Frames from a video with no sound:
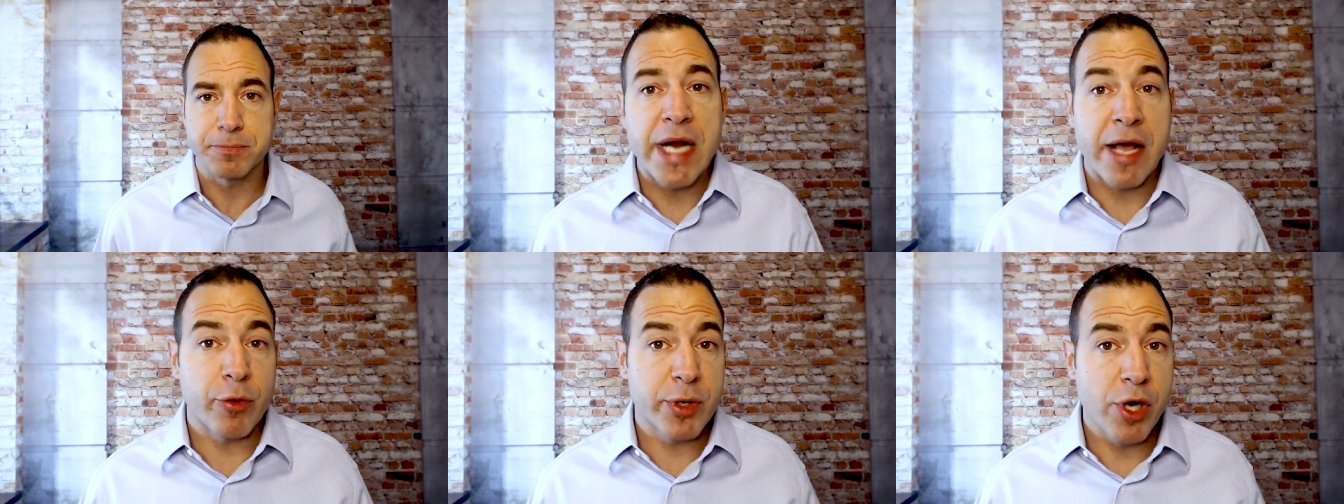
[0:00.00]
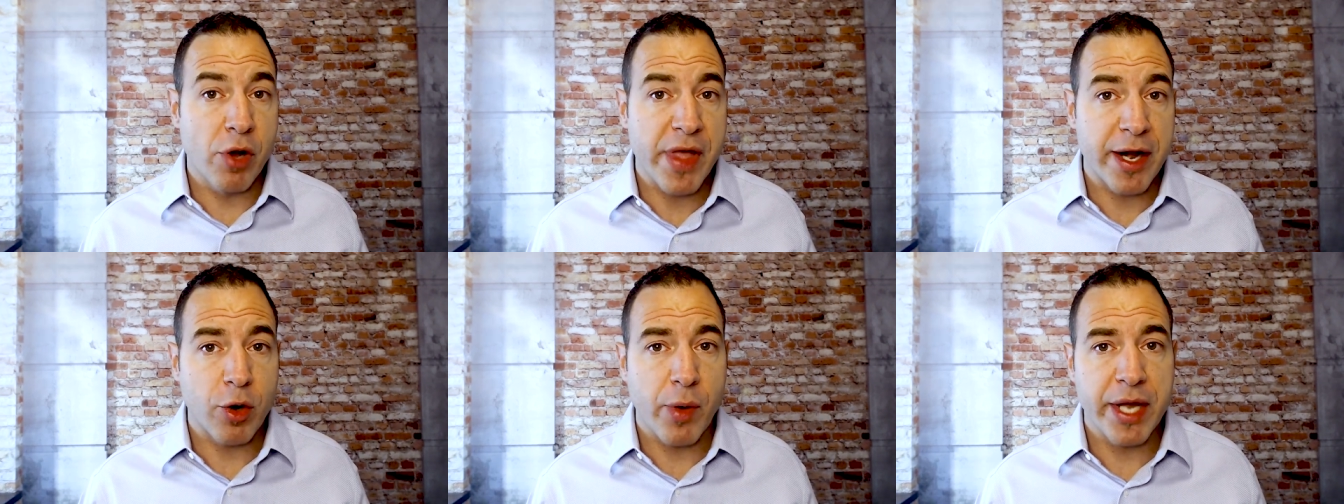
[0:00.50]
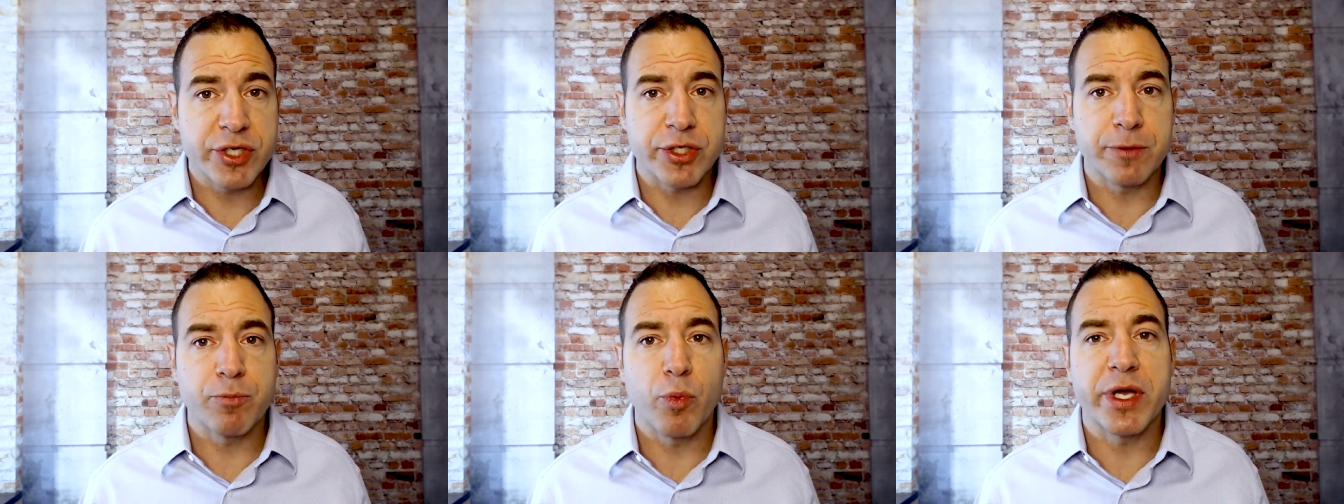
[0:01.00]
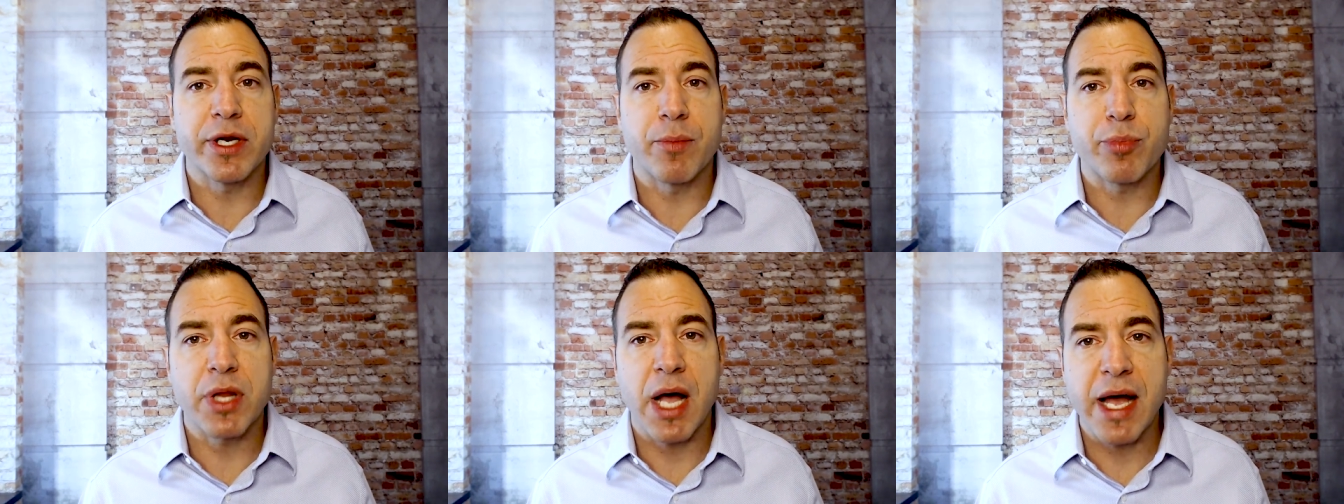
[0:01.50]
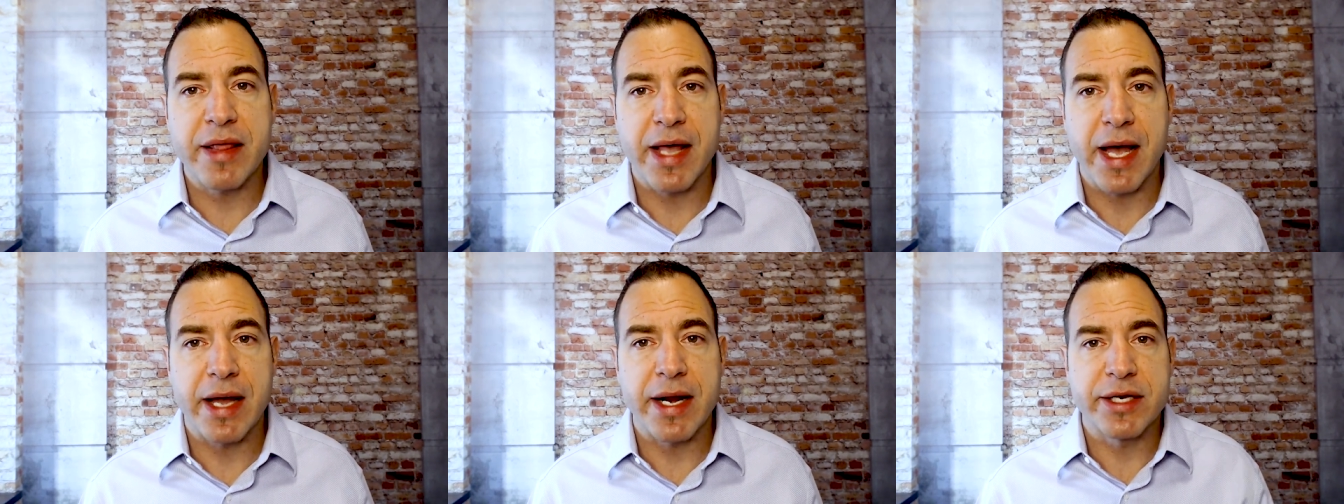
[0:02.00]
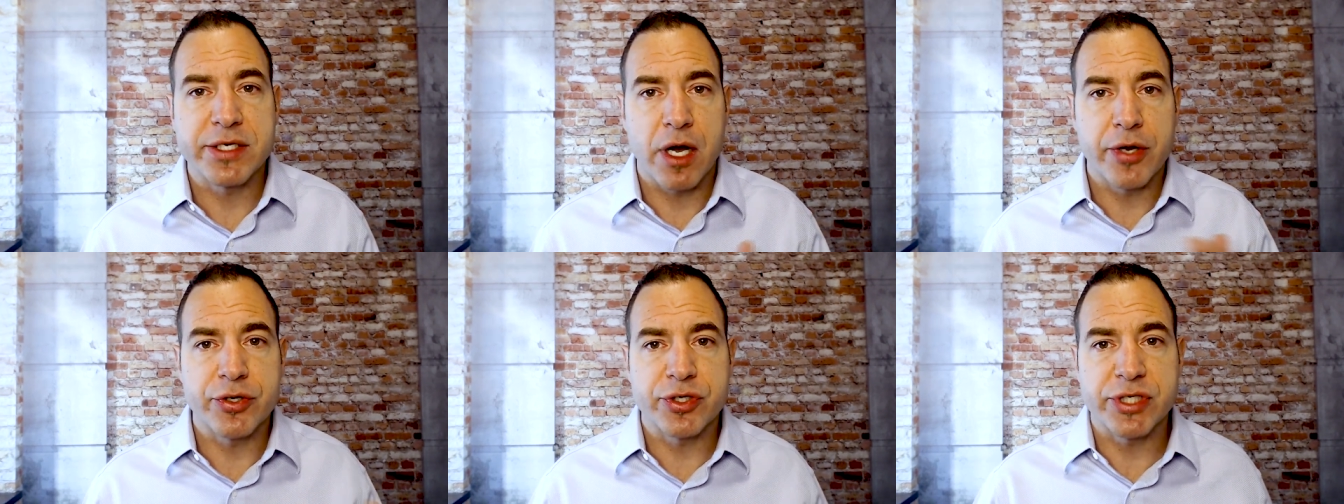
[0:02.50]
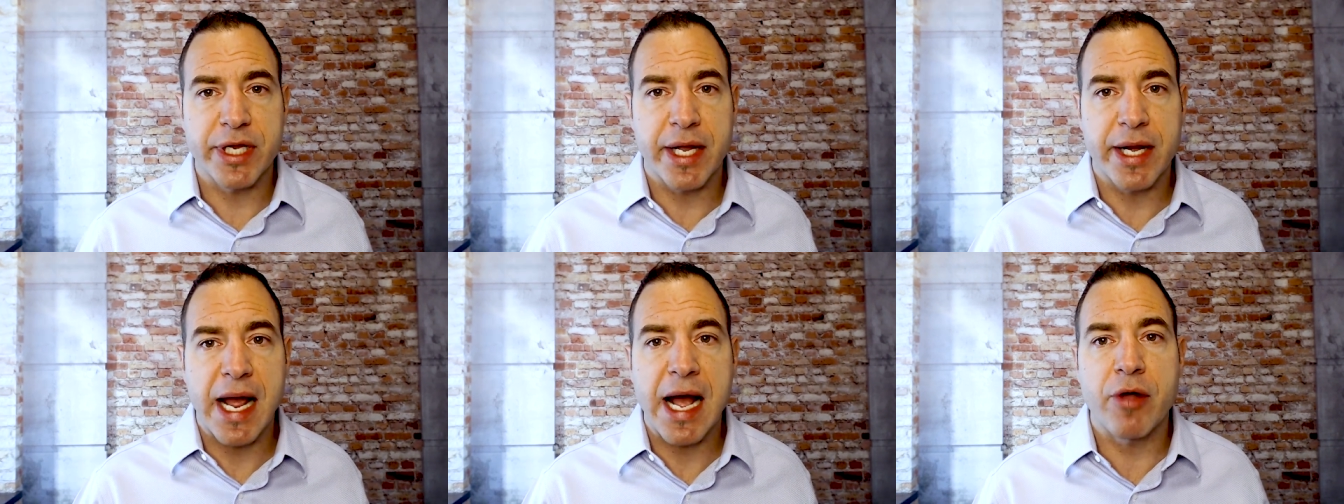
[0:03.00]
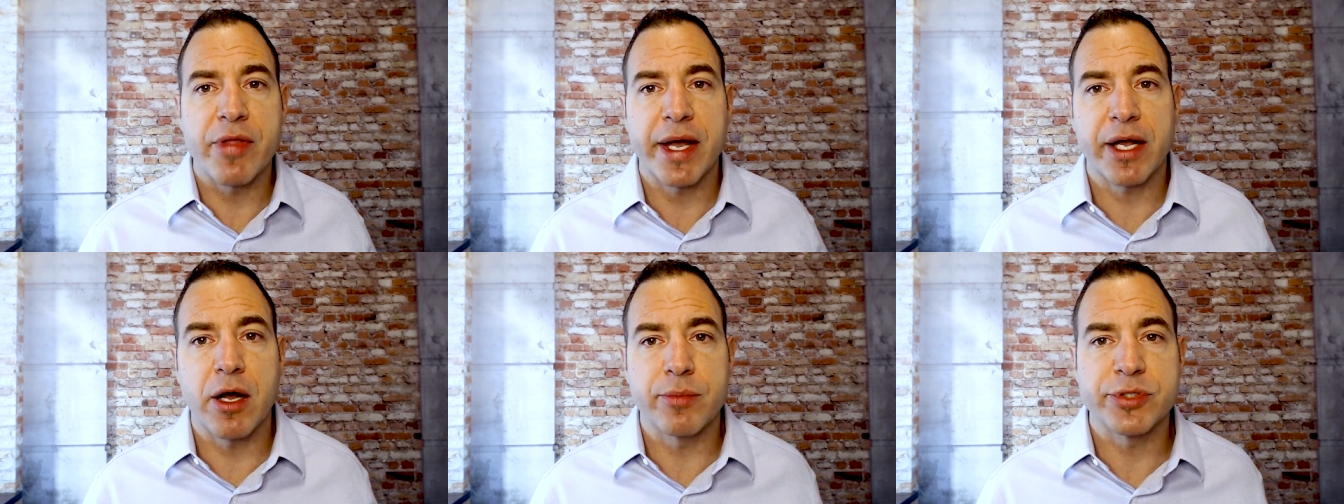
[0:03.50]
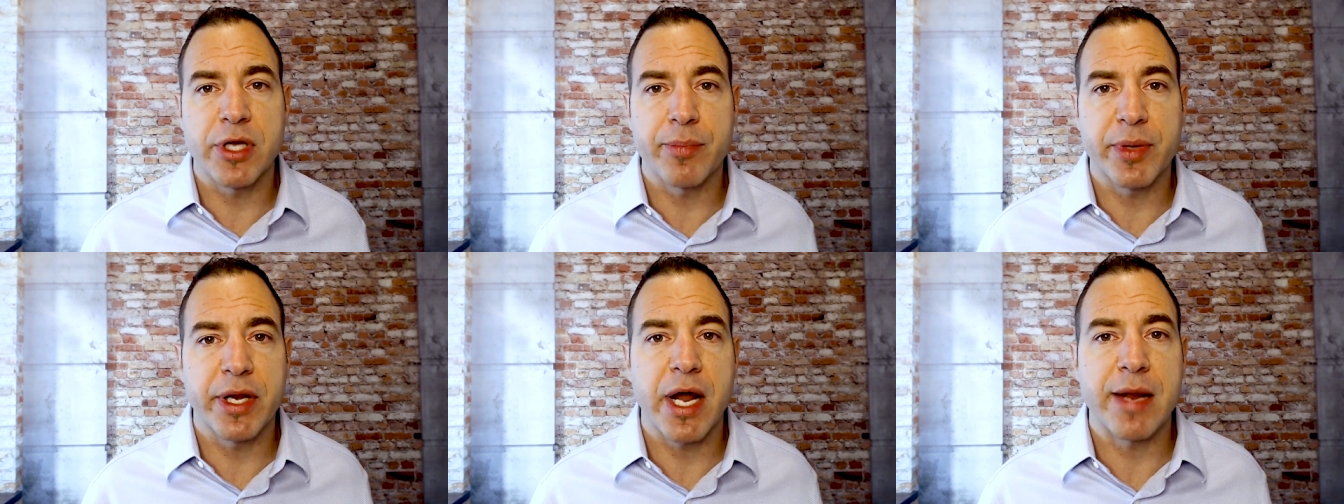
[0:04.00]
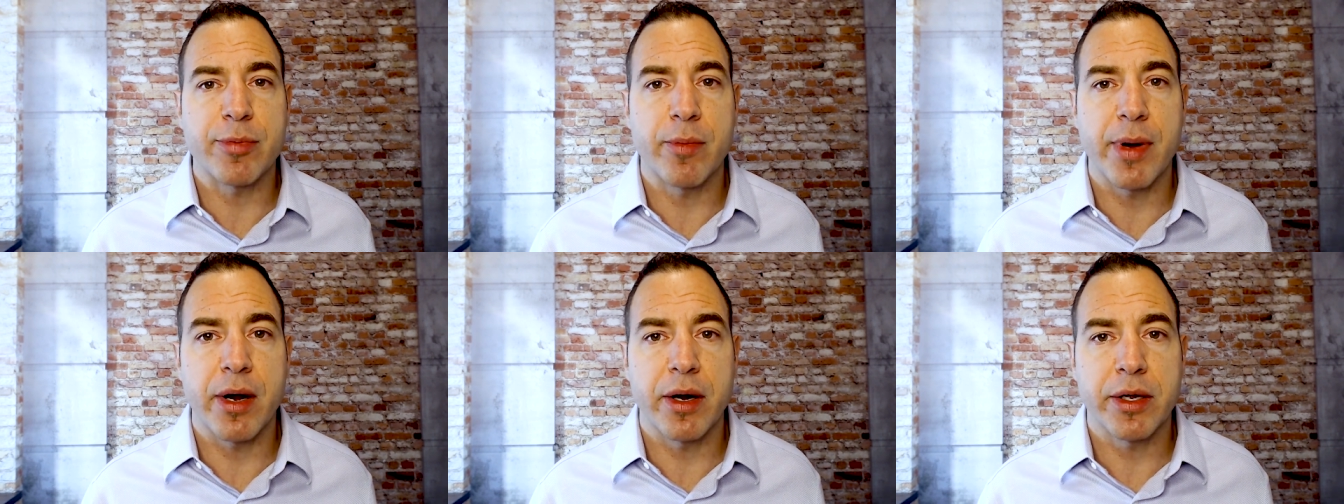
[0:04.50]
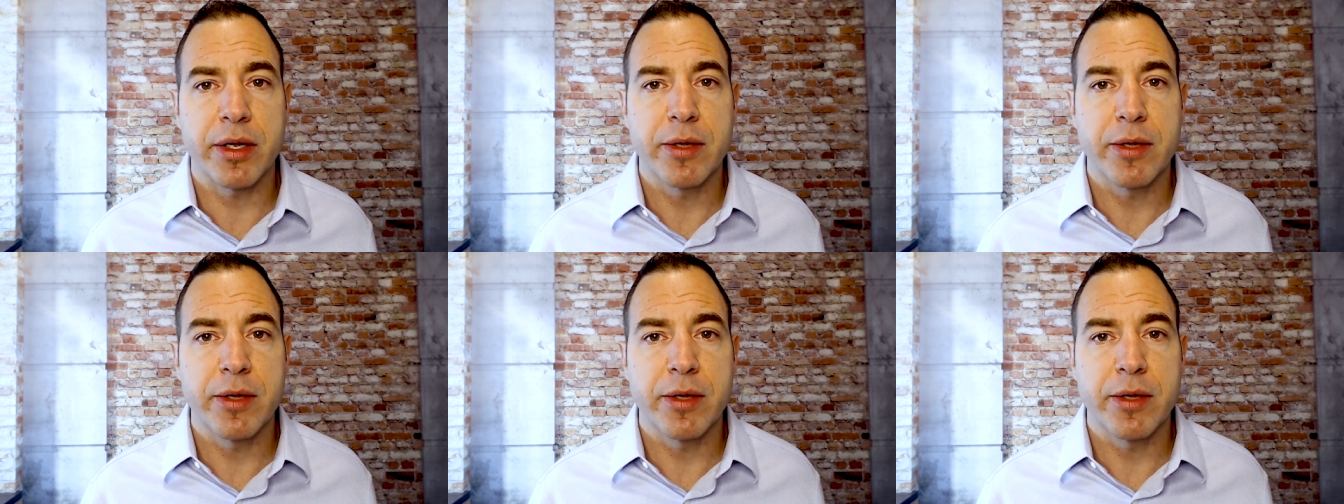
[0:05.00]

Now that we know that equation, we can apply that and to understand how that comes up in hyperbaric